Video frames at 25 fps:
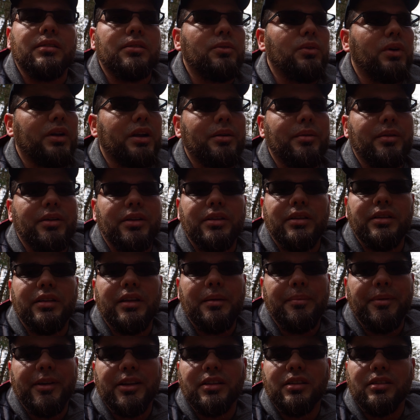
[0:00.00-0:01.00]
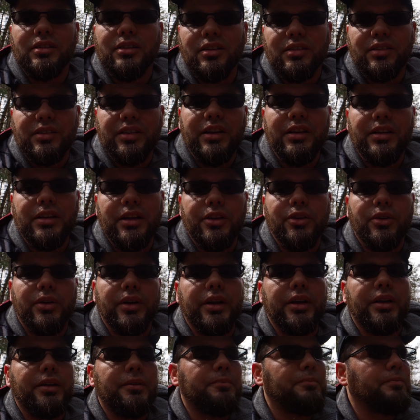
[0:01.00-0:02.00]
Whatever, it depends on the scene that you're
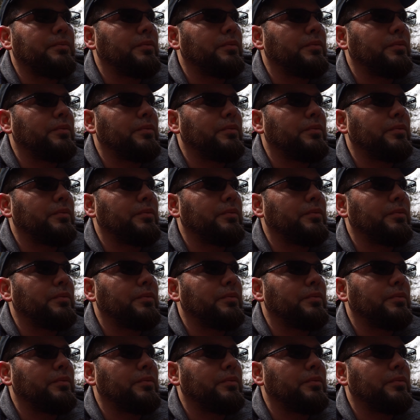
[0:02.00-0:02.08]
in.